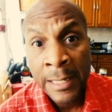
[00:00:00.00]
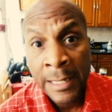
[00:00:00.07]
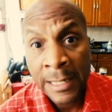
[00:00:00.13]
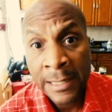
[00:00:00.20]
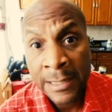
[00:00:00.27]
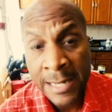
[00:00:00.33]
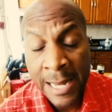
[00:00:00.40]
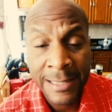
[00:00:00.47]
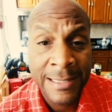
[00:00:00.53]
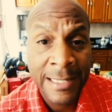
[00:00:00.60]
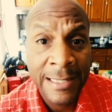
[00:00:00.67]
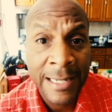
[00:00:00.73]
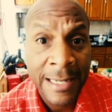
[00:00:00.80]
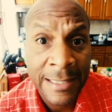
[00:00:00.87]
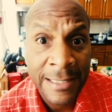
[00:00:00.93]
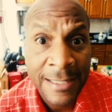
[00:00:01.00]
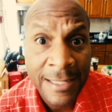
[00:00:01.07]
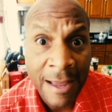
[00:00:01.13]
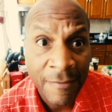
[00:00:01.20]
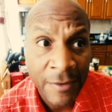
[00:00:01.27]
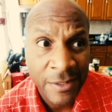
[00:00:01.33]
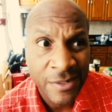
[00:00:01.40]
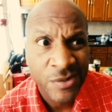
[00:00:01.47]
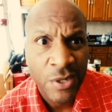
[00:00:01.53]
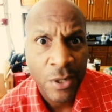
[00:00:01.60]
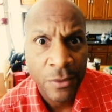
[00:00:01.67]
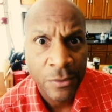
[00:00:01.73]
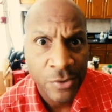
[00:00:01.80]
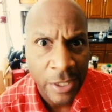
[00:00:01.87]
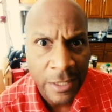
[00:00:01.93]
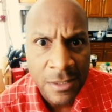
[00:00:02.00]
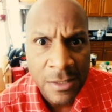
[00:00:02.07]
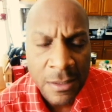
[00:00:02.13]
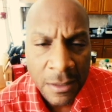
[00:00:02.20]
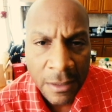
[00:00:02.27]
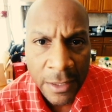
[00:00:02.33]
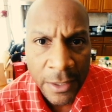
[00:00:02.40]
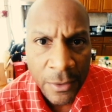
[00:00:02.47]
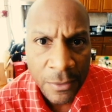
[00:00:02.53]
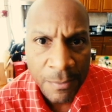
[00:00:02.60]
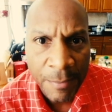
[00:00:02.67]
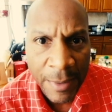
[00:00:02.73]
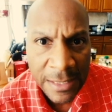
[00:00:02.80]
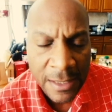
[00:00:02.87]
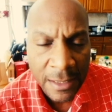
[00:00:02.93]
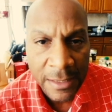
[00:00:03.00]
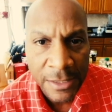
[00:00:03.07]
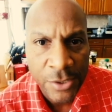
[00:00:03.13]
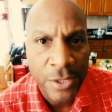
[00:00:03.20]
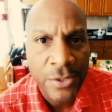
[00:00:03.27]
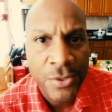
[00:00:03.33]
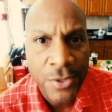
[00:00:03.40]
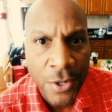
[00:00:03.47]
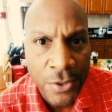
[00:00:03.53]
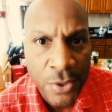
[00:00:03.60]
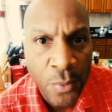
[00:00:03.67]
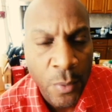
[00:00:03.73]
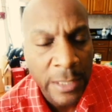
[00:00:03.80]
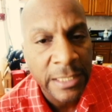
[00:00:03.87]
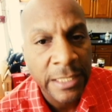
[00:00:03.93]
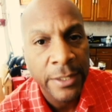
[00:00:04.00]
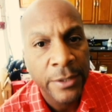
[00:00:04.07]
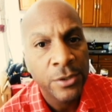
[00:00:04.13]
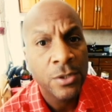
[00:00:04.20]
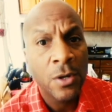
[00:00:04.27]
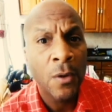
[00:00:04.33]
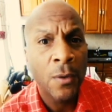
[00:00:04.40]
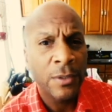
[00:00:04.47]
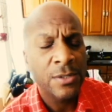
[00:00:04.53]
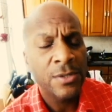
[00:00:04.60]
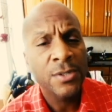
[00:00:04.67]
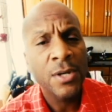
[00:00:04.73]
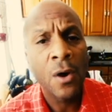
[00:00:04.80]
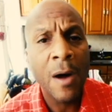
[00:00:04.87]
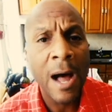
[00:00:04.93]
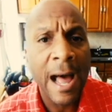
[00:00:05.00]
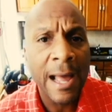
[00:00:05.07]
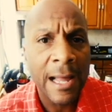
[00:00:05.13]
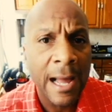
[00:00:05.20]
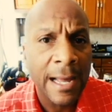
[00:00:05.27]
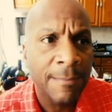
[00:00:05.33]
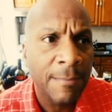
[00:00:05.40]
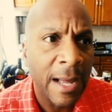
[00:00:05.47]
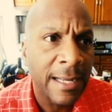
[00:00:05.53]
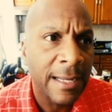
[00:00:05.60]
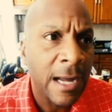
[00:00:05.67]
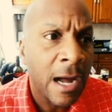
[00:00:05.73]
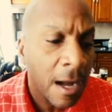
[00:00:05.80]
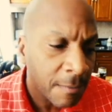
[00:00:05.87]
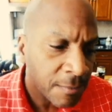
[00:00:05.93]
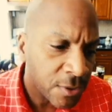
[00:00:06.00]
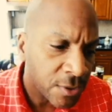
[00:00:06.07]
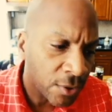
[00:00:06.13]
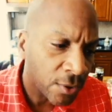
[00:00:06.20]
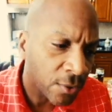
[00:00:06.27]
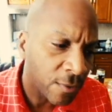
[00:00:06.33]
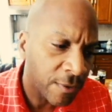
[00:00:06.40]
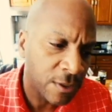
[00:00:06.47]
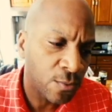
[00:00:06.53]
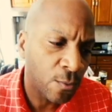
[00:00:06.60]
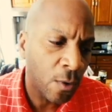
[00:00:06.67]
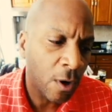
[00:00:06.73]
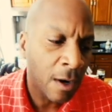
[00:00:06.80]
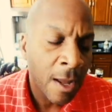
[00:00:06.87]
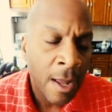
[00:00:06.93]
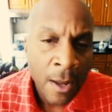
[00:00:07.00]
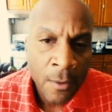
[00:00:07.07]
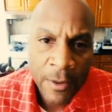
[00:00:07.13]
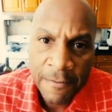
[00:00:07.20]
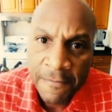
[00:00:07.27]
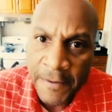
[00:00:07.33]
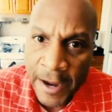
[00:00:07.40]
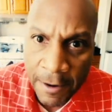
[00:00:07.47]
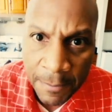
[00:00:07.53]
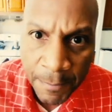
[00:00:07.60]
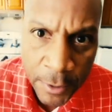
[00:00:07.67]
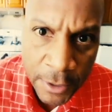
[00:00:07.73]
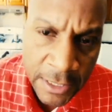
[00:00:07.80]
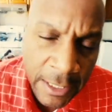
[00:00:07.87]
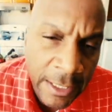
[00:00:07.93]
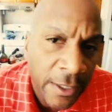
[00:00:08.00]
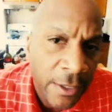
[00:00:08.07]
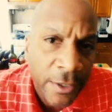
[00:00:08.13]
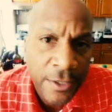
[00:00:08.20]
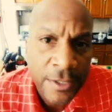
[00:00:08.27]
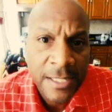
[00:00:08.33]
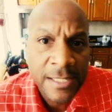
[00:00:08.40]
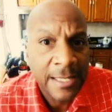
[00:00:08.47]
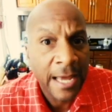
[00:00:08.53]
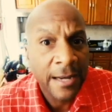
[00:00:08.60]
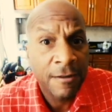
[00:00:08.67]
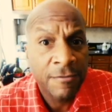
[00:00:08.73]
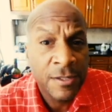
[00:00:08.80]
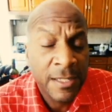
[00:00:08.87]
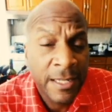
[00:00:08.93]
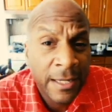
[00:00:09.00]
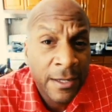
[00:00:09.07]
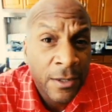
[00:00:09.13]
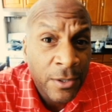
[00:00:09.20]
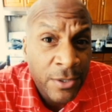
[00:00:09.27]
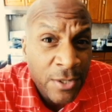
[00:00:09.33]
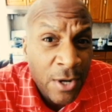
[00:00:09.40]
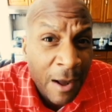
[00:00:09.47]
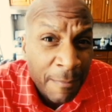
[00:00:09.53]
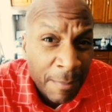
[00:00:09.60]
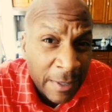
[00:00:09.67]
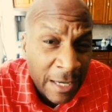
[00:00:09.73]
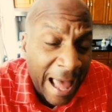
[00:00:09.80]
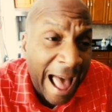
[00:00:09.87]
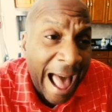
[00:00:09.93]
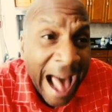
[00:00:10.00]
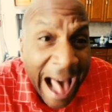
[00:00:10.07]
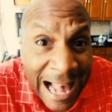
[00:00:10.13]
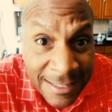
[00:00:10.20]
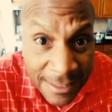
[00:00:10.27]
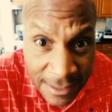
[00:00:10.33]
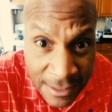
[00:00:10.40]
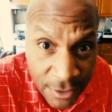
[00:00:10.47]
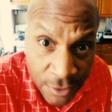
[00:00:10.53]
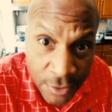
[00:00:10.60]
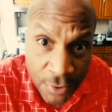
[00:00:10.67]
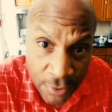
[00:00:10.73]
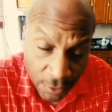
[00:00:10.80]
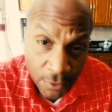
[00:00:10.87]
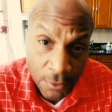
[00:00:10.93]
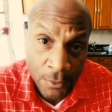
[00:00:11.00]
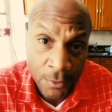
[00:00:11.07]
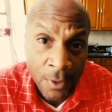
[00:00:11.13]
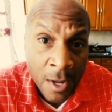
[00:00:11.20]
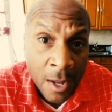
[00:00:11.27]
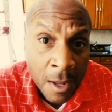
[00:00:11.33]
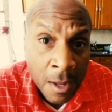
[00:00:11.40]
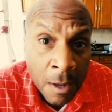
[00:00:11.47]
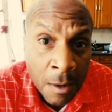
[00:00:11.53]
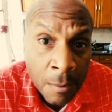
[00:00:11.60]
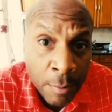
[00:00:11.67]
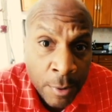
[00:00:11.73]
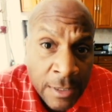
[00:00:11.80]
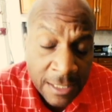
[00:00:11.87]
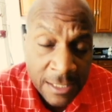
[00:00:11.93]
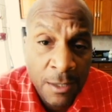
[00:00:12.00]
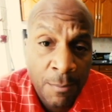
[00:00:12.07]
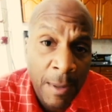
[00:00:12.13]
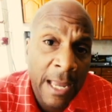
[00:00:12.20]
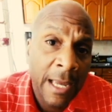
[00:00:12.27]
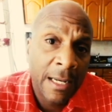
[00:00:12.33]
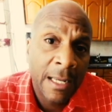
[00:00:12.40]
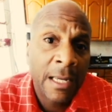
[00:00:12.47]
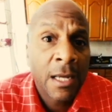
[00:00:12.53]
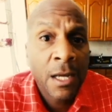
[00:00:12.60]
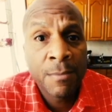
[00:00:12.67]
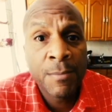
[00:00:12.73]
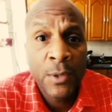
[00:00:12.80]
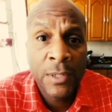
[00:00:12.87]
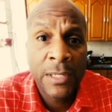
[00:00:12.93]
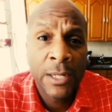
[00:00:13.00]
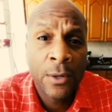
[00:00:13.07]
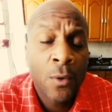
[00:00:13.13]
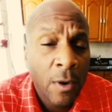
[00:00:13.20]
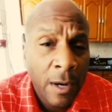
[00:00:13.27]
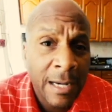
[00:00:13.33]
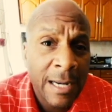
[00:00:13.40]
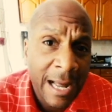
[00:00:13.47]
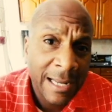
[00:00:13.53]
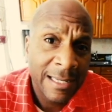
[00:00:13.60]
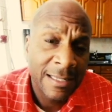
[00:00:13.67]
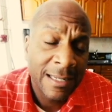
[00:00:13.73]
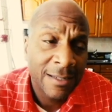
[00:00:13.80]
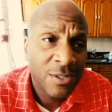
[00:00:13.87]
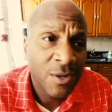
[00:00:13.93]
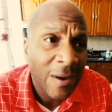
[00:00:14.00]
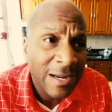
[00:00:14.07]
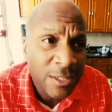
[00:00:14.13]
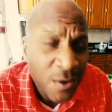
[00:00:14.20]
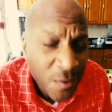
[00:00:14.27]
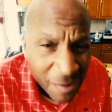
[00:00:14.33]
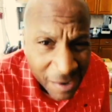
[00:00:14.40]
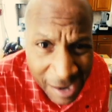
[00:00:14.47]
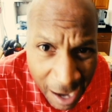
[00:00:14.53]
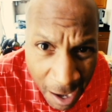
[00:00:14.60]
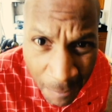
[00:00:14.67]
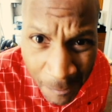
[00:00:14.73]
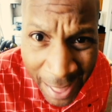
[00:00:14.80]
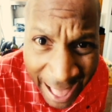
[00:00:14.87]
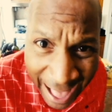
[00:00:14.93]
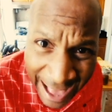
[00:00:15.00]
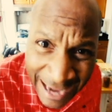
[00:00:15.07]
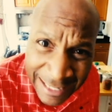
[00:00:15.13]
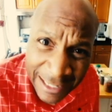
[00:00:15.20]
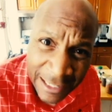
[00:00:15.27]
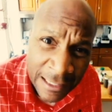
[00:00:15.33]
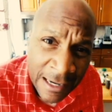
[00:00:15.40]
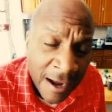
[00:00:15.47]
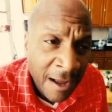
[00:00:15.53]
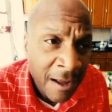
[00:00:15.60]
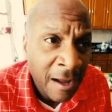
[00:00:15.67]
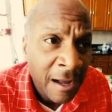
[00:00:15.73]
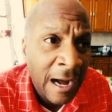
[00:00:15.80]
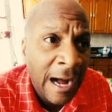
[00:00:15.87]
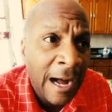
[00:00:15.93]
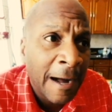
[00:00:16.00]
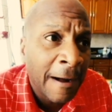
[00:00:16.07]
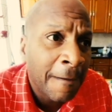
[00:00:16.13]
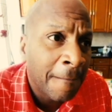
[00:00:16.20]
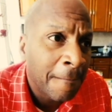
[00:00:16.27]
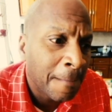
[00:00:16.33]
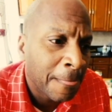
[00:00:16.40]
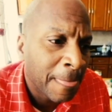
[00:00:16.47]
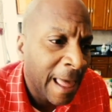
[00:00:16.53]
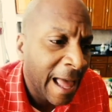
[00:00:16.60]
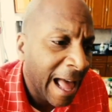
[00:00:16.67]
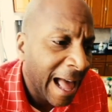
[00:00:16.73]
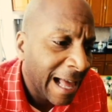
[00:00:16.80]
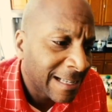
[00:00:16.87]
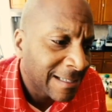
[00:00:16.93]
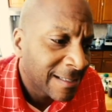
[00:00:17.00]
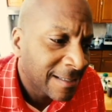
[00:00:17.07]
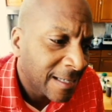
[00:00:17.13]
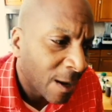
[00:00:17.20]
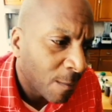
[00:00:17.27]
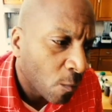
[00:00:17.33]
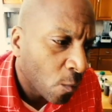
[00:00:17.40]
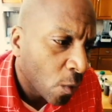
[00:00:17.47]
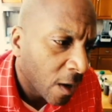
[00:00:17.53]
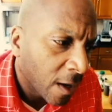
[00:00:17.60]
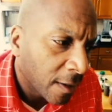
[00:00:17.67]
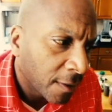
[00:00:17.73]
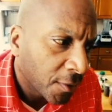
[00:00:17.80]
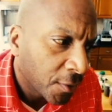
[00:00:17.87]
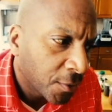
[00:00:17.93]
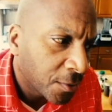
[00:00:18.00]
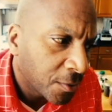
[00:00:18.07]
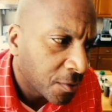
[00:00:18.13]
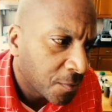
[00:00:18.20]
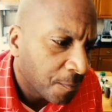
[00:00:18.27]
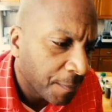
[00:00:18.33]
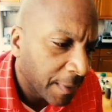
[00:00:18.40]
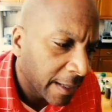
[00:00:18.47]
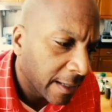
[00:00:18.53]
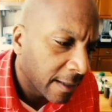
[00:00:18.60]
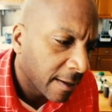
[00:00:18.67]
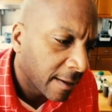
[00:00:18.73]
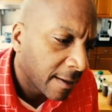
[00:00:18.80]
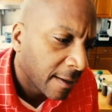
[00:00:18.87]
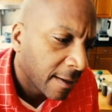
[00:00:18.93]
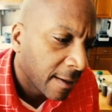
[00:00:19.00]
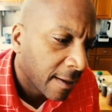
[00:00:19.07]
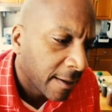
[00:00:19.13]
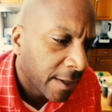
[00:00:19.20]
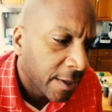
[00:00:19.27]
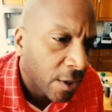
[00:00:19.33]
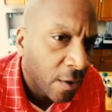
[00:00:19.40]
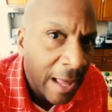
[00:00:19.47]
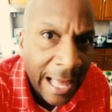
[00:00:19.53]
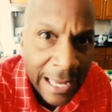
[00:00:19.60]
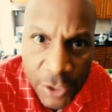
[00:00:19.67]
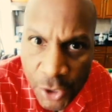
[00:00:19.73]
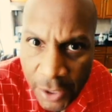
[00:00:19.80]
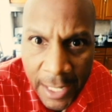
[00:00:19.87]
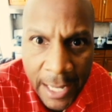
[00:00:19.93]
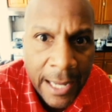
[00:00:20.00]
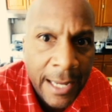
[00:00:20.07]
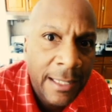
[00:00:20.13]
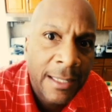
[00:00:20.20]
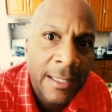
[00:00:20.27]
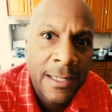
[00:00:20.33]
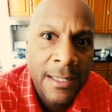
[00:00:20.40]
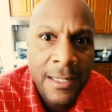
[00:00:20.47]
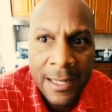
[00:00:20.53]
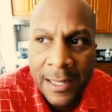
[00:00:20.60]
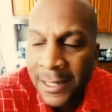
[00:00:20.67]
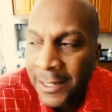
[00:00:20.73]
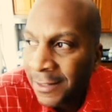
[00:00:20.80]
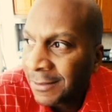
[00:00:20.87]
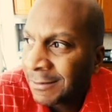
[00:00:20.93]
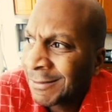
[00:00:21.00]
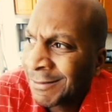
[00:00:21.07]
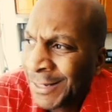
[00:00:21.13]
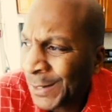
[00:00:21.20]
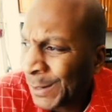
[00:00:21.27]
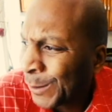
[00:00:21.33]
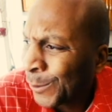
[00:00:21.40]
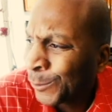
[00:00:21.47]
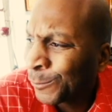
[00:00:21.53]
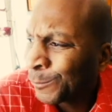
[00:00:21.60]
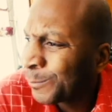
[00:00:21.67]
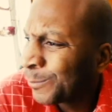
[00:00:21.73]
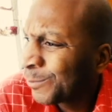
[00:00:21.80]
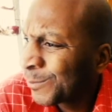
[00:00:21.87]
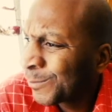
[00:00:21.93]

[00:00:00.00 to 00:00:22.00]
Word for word: in nineteen ninety-seven, and so just, you know, basically just turned twenty years old. And so I, I, I come to this work with a very particular set of skills. You know, I've been asked to participate in community organizing. So I don't come at it um, as someone who's been, you know, educated in, you know,